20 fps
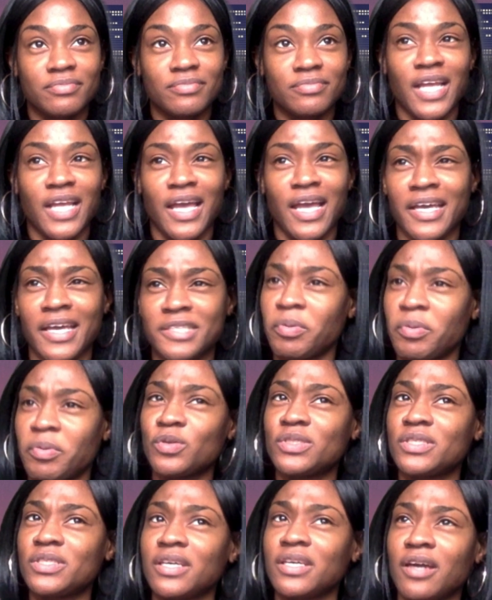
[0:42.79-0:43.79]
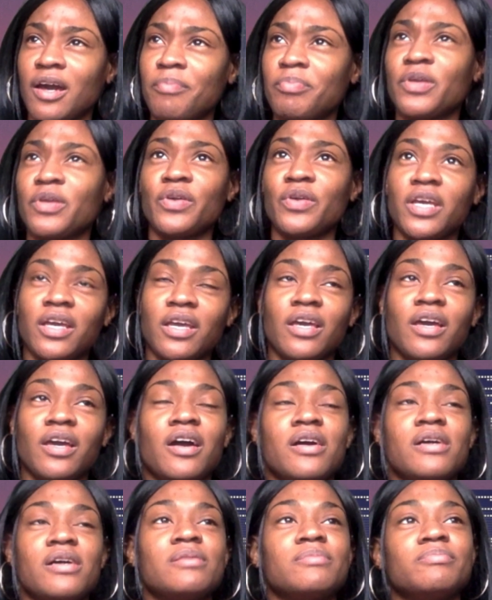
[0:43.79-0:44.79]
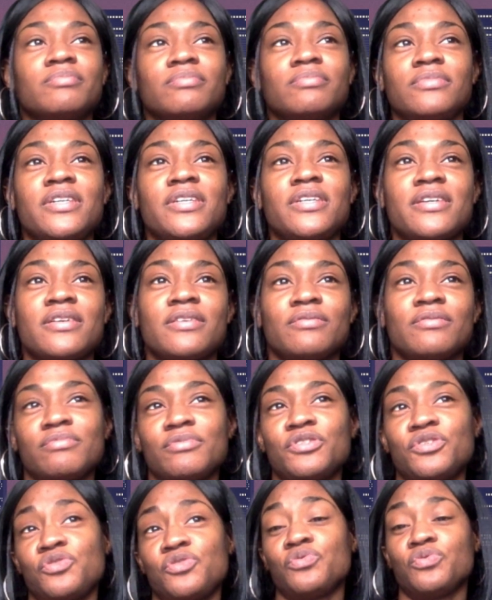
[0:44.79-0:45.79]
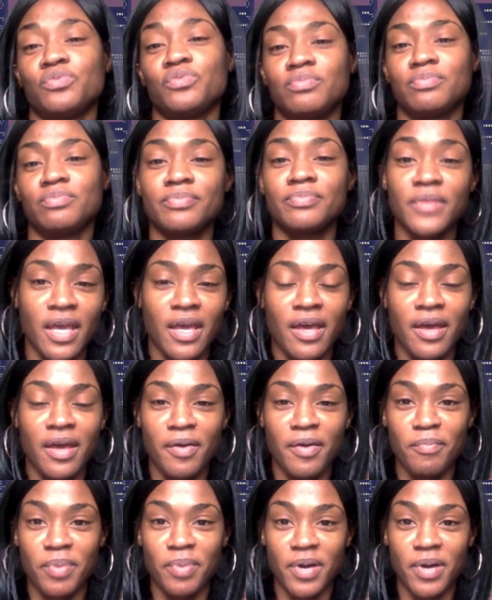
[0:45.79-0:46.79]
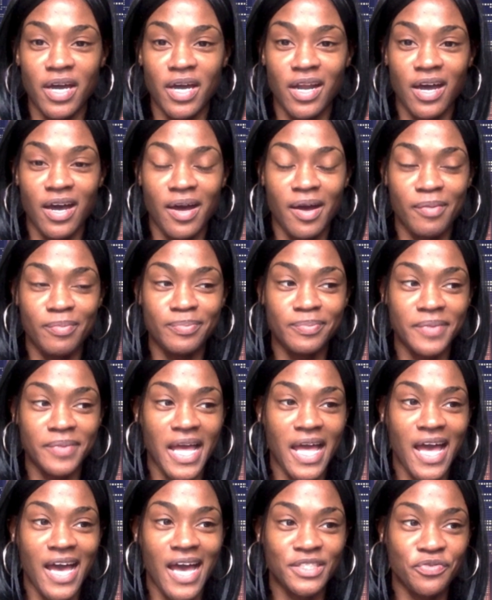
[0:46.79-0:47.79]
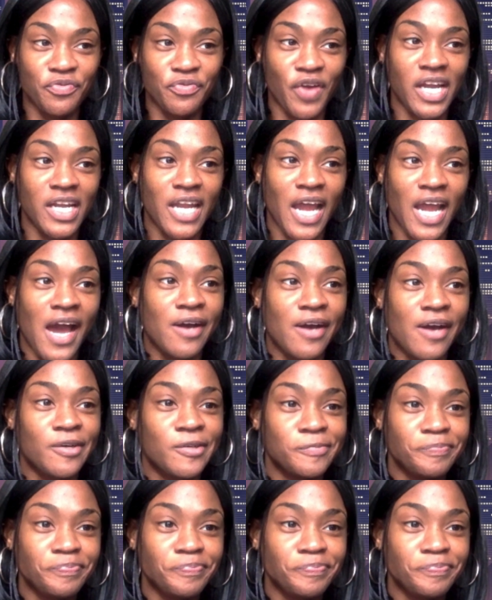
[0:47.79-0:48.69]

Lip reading: guess, posting, uploading, soon. But as of right now,